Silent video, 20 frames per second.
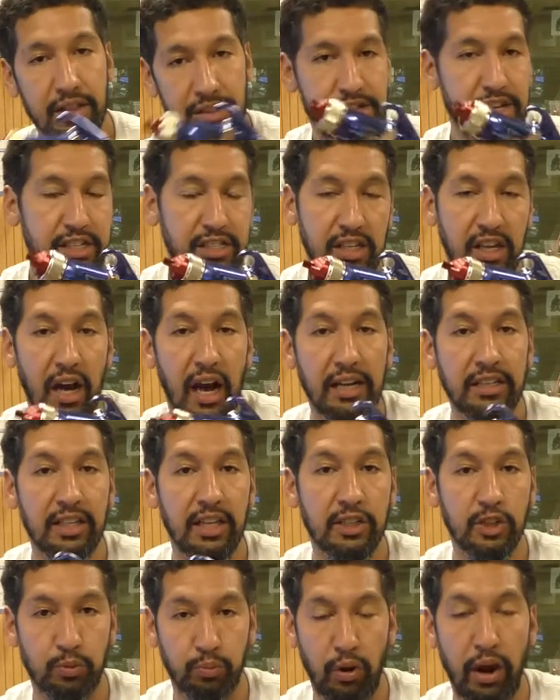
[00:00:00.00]
This gun
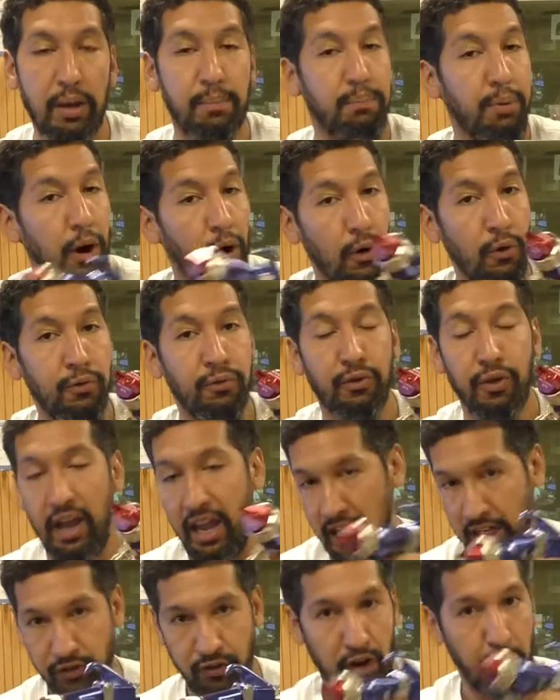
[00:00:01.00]
can spray both
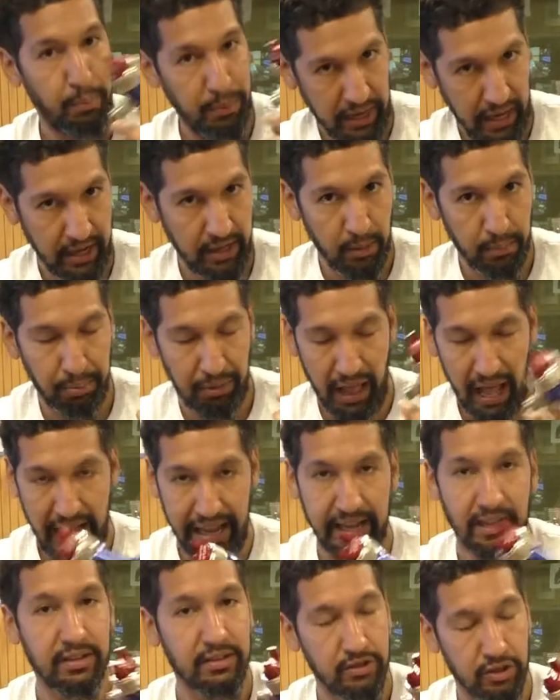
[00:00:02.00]
HVLP and
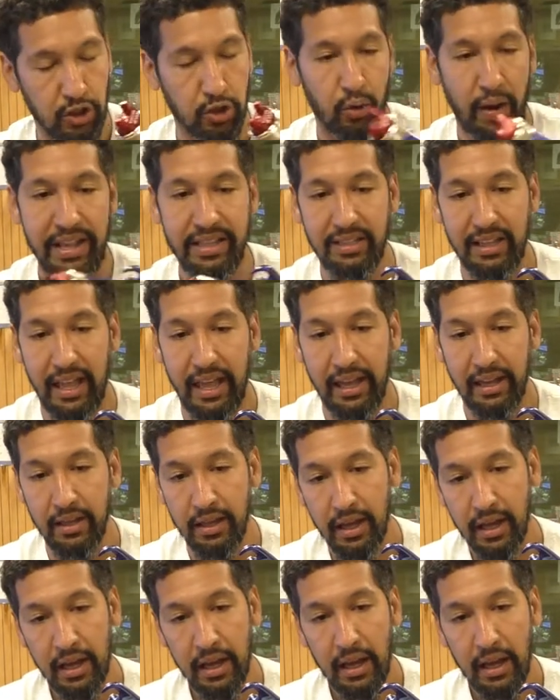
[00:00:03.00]
compliant. It's a great thing.